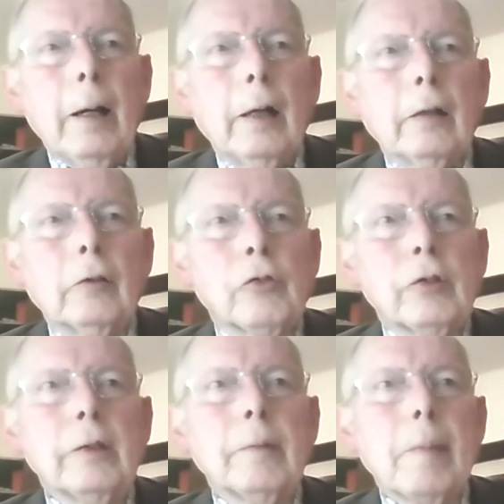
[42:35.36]
And you
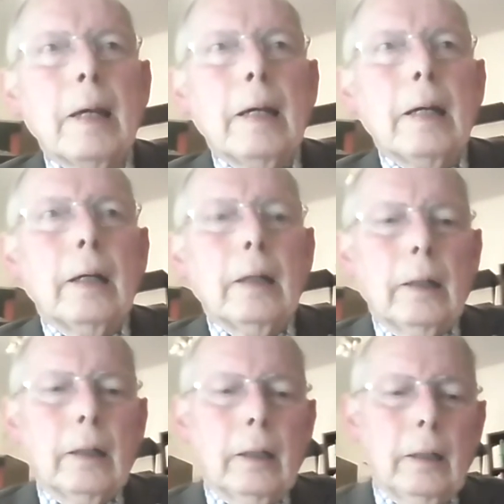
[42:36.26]
see,
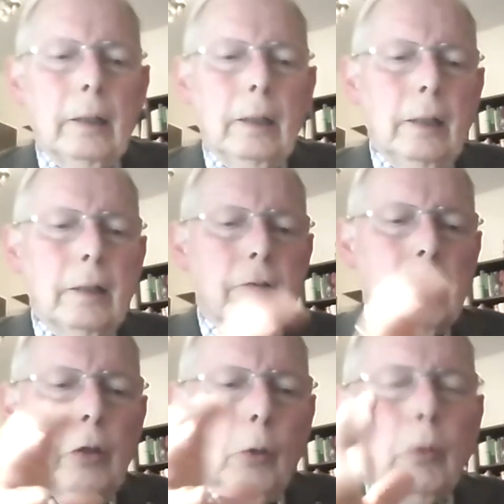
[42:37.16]
uh, in the
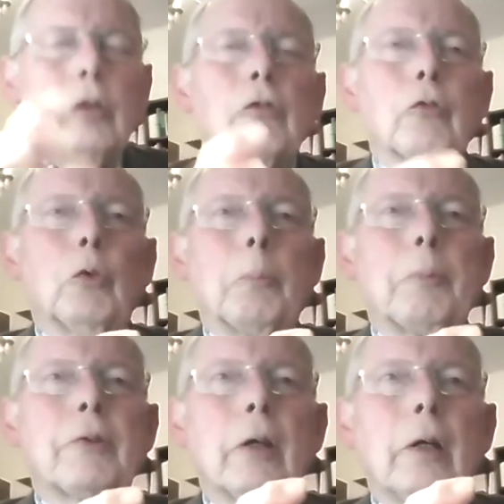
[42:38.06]
local
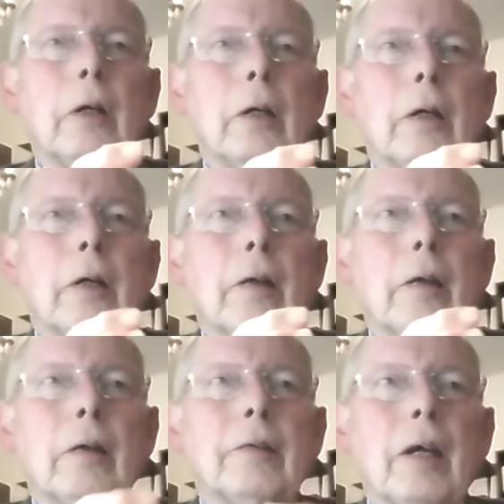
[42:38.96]
groups,
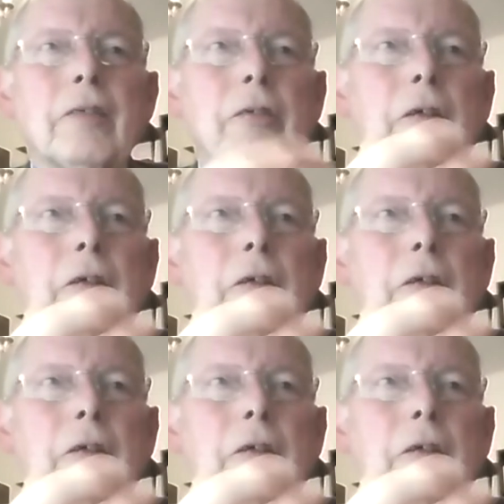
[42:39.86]
there is